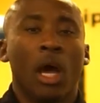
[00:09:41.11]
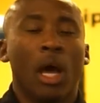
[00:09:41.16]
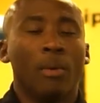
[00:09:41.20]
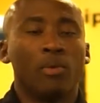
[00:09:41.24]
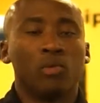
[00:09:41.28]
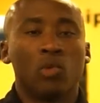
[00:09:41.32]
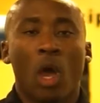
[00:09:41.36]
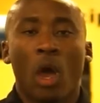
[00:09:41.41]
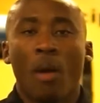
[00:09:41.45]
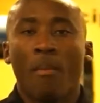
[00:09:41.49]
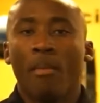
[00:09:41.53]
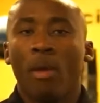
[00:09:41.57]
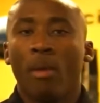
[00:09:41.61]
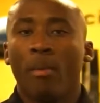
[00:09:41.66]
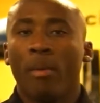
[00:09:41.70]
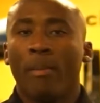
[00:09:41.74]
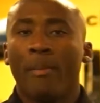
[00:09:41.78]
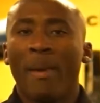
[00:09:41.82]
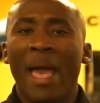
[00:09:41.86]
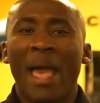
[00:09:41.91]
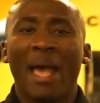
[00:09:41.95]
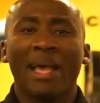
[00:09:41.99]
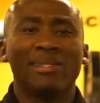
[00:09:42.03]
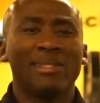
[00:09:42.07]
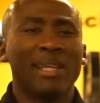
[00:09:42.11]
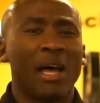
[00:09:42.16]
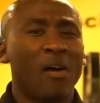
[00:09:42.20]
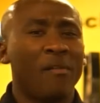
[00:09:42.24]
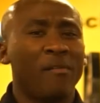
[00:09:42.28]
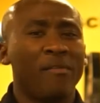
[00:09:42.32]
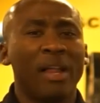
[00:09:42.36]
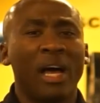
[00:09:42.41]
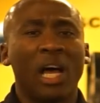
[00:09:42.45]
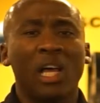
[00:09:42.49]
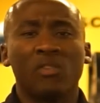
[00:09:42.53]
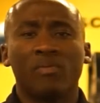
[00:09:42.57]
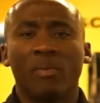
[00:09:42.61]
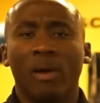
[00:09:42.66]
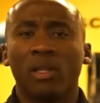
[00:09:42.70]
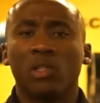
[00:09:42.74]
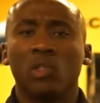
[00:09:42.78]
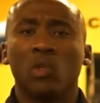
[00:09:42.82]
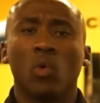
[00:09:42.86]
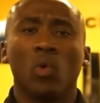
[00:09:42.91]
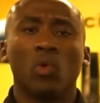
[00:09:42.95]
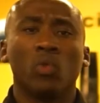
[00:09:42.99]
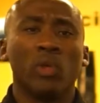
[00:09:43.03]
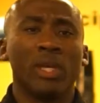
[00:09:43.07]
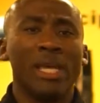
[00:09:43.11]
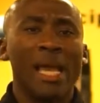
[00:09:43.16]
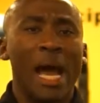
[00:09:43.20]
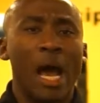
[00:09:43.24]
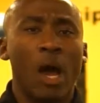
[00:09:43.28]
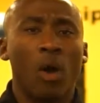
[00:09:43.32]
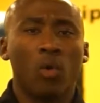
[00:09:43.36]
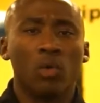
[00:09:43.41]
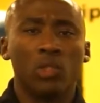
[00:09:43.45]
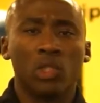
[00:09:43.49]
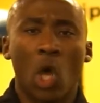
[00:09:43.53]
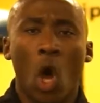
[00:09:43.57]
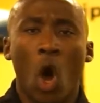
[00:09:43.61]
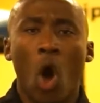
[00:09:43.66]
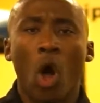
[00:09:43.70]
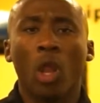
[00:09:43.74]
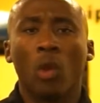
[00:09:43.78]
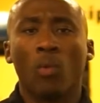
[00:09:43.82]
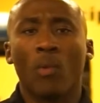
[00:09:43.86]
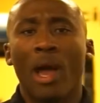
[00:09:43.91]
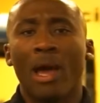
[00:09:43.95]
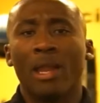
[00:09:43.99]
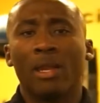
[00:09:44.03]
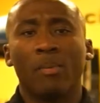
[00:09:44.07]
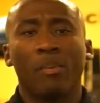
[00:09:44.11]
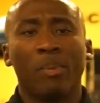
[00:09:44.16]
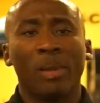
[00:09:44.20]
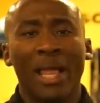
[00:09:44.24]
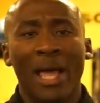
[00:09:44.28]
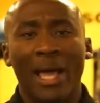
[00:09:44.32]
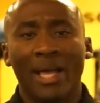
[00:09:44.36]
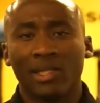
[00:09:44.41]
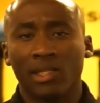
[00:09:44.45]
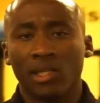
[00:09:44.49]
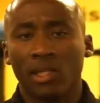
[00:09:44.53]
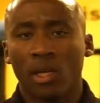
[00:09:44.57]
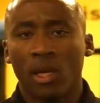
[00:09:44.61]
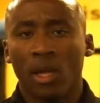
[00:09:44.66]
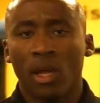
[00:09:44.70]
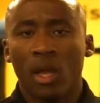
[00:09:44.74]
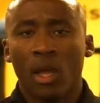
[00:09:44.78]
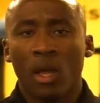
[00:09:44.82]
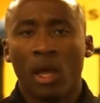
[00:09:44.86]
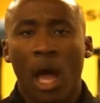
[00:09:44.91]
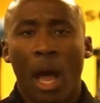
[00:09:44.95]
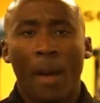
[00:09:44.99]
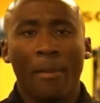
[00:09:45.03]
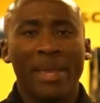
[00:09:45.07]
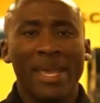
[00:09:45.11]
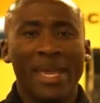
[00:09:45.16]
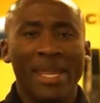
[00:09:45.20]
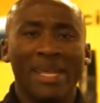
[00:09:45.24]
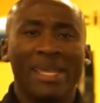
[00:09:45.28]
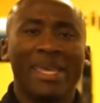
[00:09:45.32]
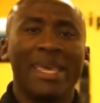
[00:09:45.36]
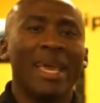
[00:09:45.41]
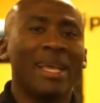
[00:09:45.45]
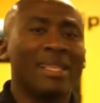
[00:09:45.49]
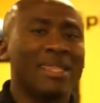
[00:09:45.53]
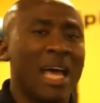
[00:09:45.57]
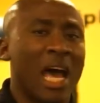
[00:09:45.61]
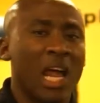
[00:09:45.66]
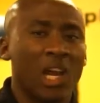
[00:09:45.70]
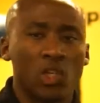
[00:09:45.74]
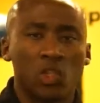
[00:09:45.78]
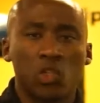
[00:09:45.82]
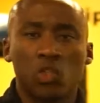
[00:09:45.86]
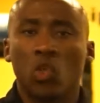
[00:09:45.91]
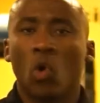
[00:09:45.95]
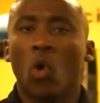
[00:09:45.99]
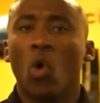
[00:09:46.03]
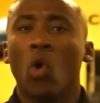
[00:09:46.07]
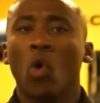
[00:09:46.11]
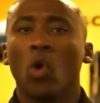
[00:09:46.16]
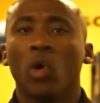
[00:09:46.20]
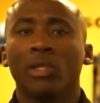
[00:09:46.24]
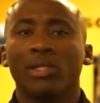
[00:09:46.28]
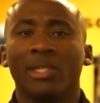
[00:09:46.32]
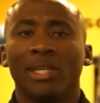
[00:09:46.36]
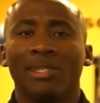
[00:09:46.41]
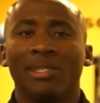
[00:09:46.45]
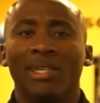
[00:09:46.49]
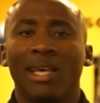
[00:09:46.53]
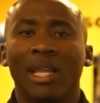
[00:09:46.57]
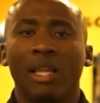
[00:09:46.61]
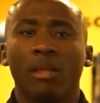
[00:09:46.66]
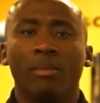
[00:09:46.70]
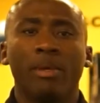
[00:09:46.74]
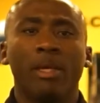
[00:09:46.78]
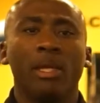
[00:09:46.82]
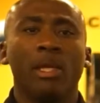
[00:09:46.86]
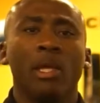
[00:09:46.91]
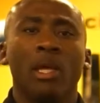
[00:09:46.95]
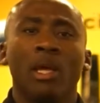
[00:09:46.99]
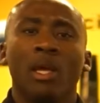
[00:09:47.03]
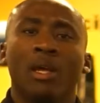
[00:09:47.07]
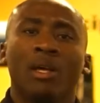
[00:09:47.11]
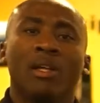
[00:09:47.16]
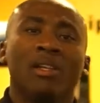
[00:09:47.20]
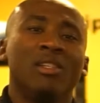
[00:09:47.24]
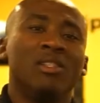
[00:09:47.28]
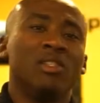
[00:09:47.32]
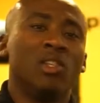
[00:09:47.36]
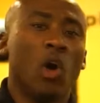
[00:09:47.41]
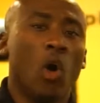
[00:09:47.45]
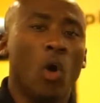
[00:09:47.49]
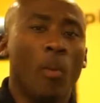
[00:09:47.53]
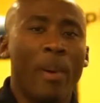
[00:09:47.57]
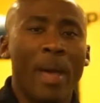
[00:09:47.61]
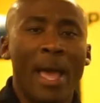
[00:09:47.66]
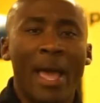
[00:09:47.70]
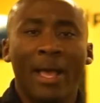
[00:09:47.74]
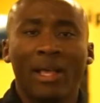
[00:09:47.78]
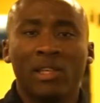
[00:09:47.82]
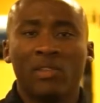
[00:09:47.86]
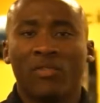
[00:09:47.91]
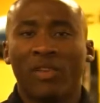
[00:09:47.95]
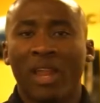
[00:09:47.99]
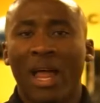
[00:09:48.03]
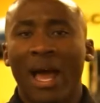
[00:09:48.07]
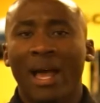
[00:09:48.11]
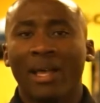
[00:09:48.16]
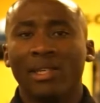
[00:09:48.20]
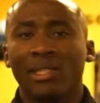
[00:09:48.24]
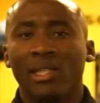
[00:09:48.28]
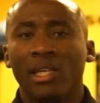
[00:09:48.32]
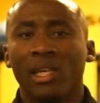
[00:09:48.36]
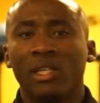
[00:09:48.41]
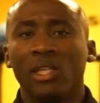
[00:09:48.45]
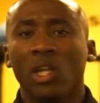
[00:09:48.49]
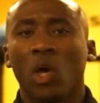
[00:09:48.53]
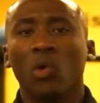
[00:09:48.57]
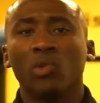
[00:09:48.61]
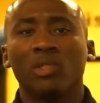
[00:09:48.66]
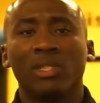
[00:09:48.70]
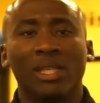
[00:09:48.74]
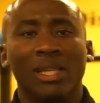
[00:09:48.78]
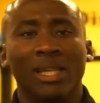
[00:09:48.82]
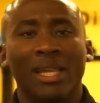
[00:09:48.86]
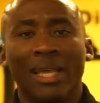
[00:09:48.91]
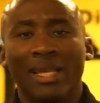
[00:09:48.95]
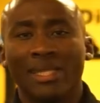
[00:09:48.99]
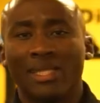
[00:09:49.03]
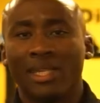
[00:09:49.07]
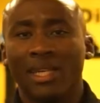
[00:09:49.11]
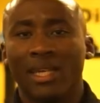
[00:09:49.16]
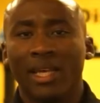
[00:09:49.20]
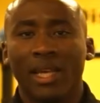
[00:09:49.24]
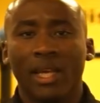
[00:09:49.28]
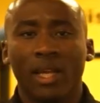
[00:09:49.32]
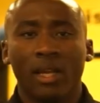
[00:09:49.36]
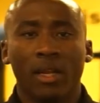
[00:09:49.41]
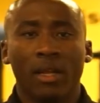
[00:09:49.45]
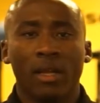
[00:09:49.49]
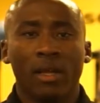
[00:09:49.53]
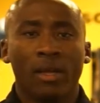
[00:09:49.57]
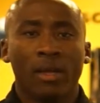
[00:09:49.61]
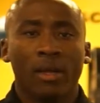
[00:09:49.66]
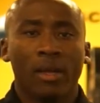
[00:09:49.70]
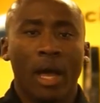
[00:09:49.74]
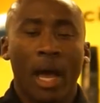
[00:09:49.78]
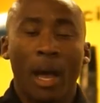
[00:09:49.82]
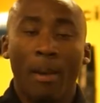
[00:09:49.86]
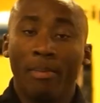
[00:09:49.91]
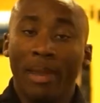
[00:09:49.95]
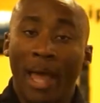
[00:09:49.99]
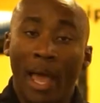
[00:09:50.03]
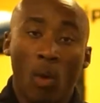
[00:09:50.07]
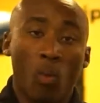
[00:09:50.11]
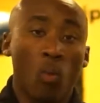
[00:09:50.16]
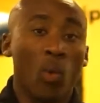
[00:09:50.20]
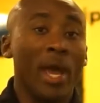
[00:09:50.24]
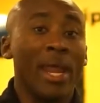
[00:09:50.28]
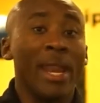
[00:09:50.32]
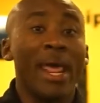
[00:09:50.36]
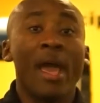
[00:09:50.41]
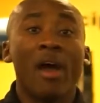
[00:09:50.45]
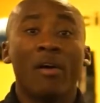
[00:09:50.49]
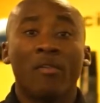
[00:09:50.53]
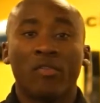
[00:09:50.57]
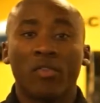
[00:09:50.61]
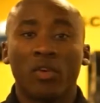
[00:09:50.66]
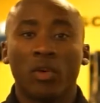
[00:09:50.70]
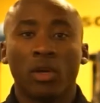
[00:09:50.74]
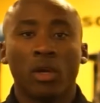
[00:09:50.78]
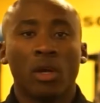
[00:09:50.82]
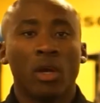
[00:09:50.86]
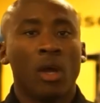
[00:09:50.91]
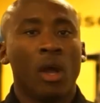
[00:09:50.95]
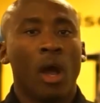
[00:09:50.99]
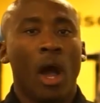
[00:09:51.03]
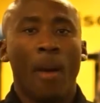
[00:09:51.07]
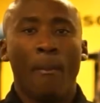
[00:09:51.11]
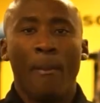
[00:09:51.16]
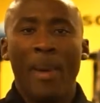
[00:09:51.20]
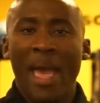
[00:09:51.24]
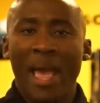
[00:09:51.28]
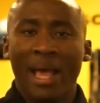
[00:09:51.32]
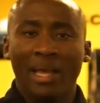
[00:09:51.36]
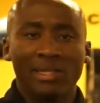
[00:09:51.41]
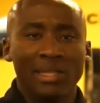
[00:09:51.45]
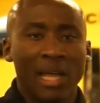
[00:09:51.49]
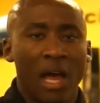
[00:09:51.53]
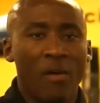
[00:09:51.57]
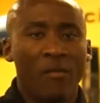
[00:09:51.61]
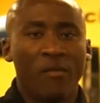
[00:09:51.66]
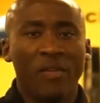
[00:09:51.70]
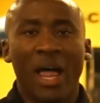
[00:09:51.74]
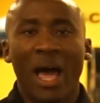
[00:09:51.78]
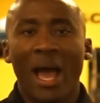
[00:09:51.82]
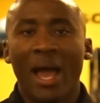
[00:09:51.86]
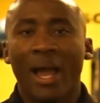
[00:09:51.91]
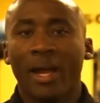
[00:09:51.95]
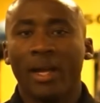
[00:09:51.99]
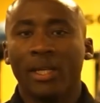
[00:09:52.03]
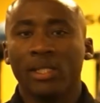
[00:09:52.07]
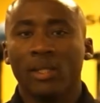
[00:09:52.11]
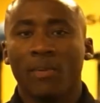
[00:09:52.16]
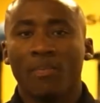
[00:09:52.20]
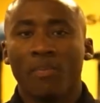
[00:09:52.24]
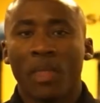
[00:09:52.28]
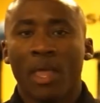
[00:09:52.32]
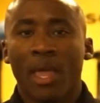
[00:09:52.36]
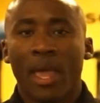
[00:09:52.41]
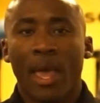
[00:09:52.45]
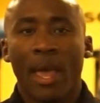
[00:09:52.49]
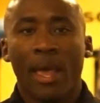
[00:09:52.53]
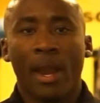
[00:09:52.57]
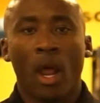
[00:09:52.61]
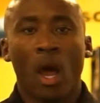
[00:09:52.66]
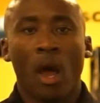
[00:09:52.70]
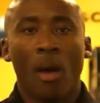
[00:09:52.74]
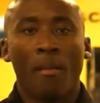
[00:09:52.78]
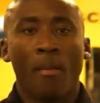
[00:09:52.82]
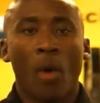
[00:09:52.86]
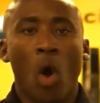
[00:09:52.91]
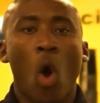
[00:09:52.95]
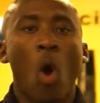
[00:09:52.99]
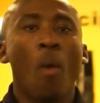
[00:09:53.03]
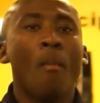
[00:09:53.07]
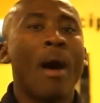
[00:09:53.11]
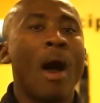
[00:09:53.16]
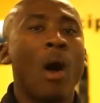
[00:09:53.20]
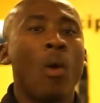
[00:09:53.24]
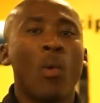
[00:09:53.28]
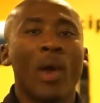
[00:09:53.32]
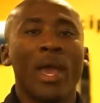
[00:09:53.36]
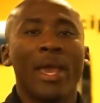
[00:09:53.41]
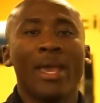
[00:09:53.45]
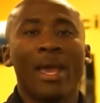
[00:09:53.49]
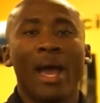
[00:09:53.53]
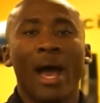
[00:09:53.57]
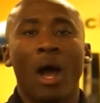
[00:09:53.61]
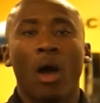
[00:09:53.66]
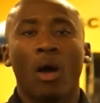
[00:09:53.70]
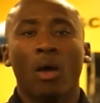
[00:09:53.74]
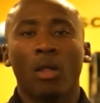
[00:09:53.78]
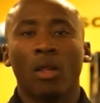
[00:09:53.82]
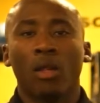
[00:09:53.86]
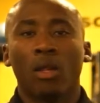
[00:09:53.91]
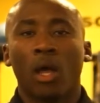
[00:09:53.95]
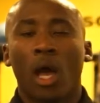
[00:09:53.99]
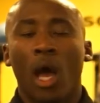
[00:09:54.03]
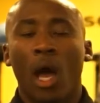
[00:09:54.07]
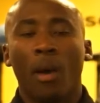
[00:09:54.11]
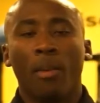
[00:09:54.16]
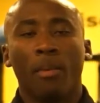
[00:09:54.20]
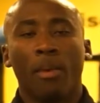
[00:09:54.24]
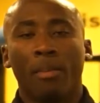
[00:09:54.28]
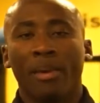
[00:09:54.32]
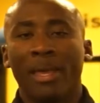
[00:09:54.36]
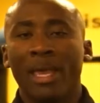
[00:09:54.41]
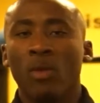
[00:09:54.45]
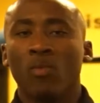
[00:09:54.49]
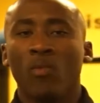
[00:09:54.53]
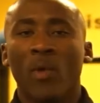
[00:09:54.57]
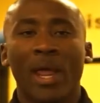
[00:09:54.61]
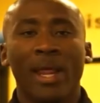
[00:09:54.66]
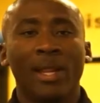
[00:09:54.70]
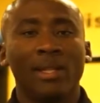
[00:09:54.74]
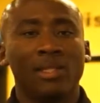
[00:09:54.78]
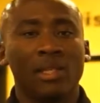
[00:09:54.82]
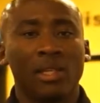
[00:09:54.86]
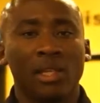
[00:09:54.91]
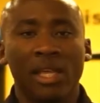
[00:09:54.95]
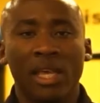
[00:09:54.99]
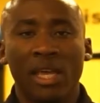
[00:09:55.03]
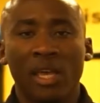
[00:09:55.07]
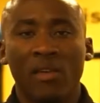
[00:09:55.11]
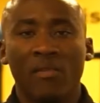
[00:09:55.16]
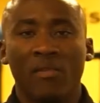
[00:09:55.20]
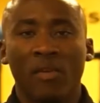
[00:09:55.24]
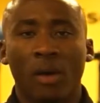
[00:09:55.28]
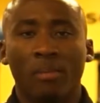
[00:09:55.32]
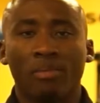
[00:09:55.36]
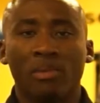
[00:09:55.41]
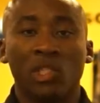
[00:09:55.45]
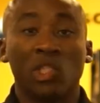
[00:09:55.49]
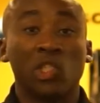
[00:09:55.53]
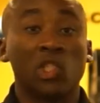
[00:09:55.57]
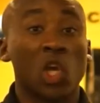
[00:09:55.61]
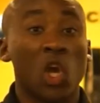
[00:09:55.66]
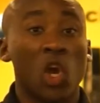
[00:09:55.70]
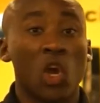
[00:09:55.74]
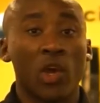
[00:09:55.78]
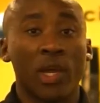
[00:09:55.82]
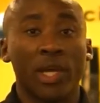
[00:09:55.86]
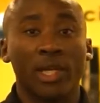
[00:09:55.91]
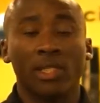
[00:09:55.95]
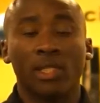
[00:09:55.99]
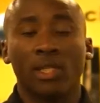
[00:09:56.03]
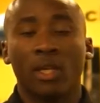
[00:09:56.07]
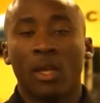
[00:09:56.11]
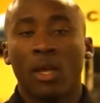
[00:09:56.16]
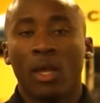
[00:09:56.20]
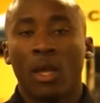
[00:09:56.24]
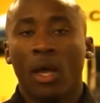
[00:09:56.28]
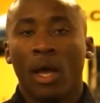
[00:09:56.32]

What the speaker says: So I remember passing out flyers for about 2 or 3 hours all around the plaza. I'm getting kicked out of stores. They're telling me, don't pass flyers here, no soliciting. I'm like, whatever. I'm passing out flyers, and on my way out, I'm getting ready to leave. I'm discouraged.